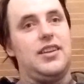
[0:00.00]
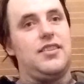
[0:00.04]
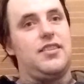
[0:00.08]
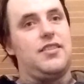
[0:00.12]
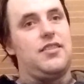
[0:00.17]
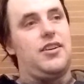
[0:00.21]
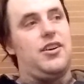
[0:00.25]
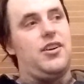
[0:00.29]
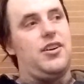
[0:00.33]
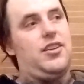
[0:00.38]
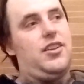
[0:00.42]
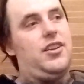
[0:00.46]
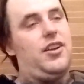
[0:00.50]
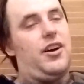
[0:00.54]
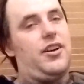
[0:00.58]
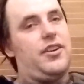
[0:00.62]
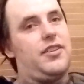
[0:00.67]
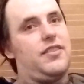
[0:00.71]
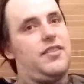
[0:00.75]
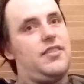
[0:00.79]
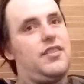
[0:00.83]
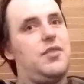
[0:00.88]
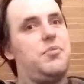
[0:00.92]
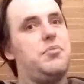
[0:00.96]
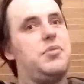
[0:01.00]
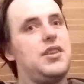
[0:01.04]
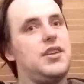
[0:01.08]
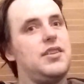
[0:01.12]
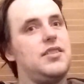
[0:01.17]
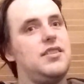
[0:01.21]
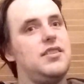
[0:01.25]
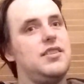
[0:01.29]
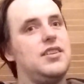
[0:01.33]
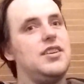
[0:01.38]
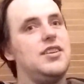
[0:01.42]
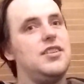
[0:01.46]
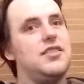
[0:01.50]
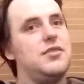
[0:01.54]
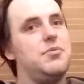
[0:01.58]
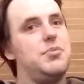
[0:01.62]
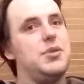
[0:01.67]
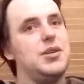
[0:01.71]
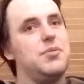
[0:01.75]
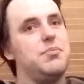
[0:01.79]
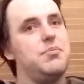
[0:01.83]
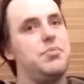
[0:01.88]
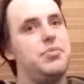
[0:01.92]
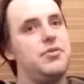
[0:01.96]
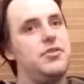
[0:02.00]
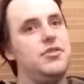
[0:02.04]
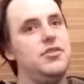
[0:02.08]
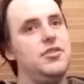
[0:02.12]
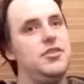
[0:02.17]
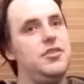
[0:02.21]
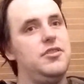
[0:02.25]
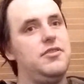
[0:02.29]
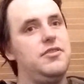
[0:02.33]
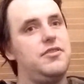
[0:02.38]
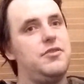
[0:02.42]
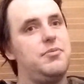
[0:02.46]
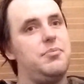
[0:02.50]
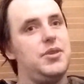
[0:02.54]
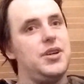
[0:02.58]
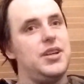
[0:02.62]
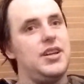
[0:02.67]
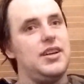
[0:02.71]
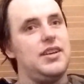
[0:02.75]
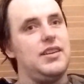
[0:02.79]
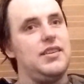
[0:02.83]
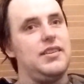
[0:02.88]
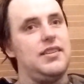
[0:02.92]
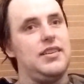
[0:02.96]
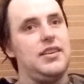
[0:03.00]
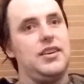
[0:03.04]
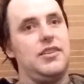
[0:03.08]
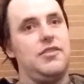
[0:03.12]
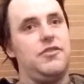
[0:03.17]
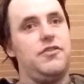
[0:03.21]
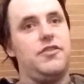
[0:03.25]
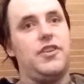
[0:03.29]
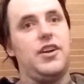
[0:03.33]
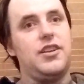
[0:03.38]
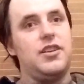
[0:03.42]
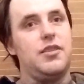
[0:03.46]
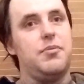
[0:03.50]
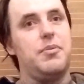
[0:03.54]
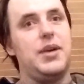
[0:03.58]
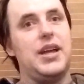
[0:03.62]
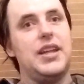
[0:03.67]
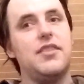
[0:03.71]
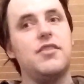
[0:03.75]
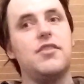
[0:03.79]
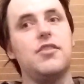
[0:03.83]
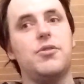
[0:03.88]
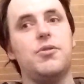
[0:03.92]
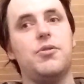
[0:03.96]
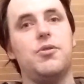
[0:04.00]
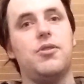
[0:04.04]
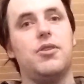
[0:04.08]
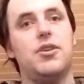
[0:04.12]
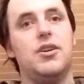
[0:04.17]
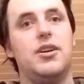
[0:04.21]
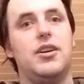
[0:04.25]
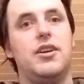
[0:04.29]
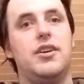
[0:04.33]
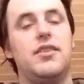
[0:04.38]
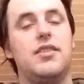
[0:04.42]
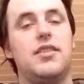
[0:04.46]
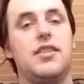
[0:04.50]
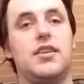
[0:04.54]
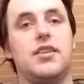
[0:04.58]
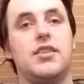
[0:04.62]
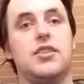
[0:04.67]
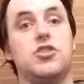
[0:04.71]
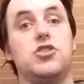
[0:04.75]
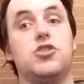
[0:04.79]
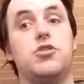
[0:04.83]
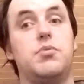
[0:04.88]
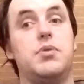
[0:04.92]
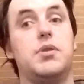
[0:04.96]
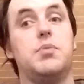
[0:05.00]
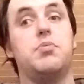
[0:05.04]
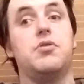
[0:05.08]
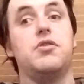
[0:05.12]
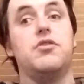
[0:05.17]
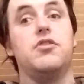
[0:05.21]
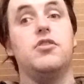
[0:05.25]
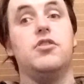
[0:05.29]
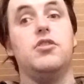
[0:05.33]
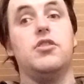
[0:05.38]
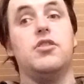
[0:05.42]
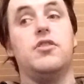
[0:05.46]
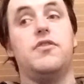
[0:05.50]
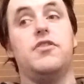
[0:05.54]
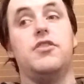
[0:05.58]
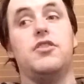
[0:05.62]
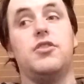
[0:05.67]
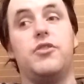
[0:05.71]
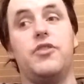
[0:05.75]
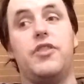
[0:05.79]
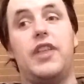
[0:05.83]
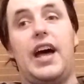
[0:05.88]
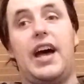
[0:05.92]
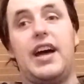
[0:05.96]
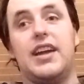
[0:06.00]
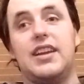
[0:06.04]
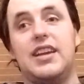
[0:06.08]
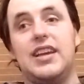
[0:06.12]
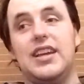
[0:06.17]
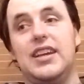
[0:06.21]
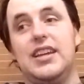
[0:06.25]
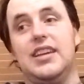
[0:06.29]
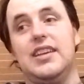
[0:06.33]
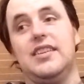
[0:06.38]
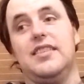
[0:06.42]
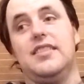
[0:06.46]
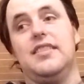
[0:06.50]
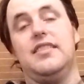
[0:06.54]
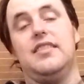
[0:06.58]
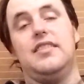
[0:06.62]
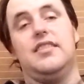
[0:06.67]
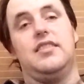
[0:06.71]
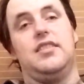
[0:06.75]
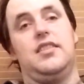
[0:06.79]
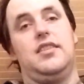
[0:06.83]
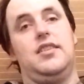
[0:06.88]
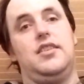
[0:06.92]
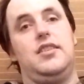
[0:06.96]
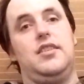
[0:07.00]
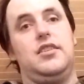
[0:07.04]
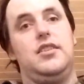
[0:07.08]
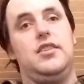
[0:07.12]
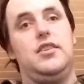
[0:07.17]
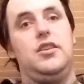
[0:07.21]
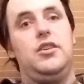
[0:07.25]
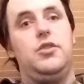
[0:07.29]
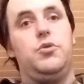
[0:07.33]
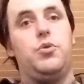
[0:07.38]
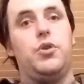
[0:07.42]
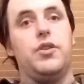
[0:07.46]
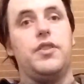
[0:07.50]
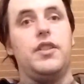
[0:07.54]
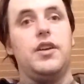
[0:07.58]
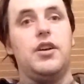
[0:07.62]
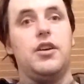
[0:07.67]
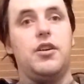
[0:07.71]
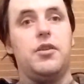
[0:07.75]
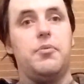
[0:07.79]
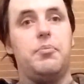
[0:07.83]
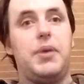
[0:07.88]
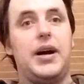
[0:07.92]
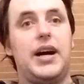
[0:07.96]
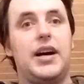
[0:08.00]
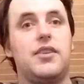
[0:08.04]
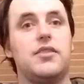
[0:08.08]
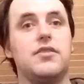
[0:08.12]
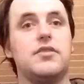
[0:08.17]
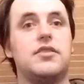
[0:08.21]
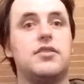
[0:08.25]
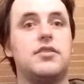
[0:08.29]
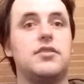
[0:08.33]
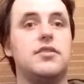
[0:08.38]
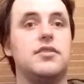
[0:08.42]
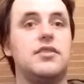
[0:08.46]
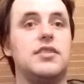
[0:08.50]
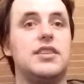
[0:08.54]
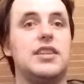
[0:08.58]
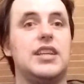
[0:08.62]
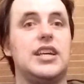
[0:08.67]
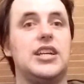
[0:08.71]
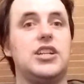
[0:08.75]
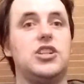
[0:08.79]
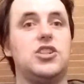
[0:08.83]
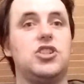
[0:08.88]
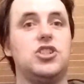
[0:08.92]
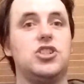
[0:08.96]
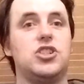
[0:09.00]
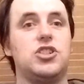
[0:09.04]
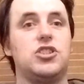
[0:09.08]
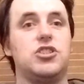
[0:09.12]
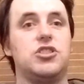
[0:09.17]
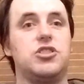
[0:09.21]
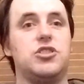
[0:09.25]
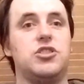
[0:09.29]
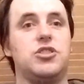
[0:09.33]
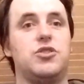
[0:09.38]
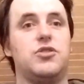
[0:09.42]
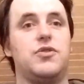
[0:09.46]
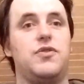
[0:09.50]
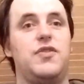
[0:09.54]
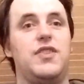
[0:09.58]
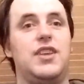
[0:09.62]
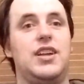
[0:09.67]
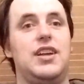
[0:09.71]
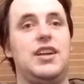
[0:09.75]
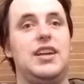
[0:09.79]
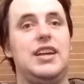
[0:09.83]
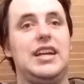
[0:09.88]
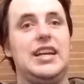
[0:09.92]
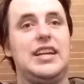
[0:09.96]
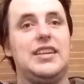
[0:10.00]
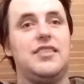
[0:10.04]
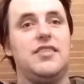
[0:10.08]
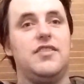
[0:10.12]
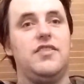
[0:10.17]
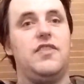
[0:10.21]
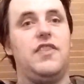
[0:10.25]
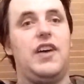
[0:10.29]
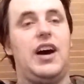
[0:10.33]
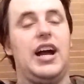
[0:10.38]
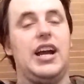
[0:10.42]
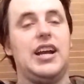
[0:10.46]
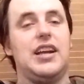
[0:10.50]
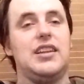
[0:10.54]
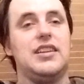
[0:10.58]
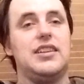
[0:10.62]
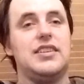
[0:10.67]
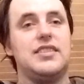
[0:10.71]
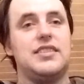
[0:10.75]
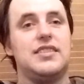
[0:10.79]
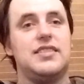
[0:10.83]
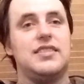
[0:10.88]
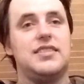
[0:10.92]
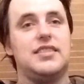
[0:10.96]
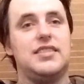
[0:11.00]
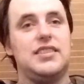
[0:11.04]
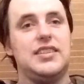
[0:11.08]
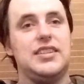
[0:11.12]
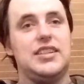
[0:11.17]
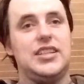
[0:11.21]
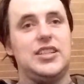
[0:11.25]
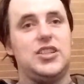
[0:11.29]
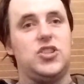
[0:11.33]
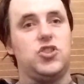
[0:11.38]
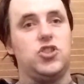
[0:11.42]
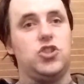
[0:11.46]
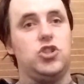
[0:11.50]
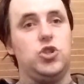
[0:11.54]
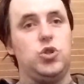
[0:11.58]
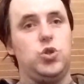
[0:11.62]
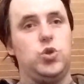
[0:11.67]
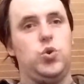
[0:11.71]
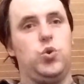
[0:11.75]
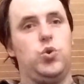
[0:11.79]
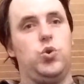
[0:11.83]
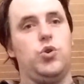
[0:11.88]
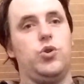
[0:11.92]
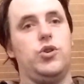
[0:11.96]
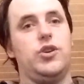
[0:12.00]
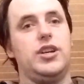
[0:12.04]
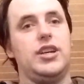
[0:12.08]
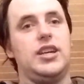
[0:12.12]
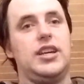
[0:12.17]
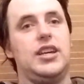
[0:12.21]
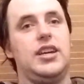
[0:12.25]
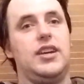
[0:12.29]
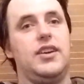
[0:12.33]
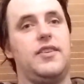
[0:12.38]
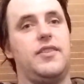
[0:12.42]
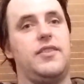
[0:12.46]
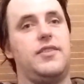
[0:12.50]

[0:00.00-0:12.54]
and saw it not as something that needed to be improved, but as a fundamental thing that should be preserved. So that is what they're about. Nature, its violence, its glory.